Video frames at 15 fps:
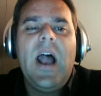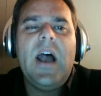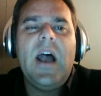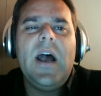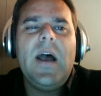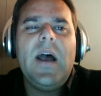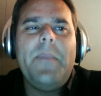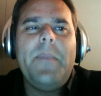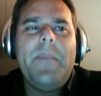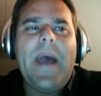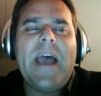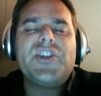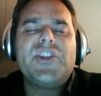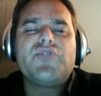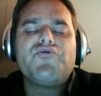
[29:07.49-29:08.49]

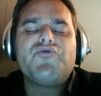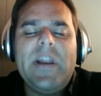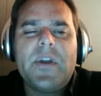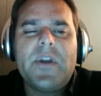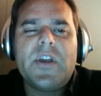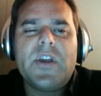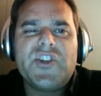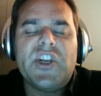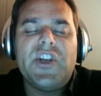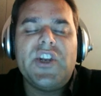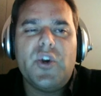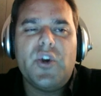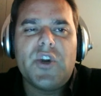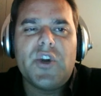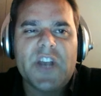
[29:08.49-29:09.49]
and just really
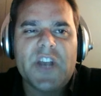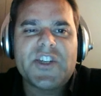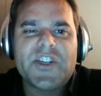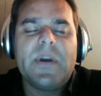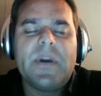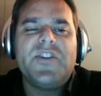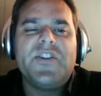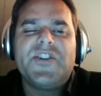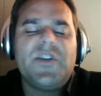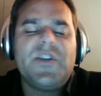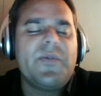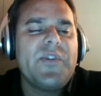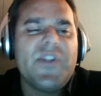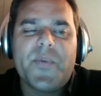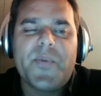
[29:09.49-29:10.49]
consider your customer,
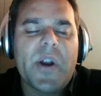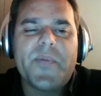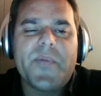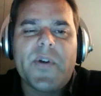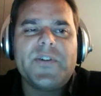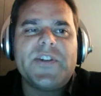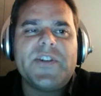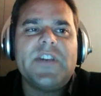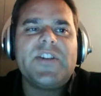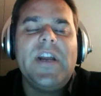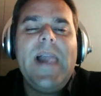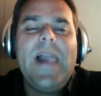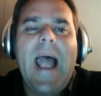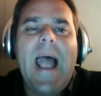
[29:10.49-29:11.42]
consider in the buying process,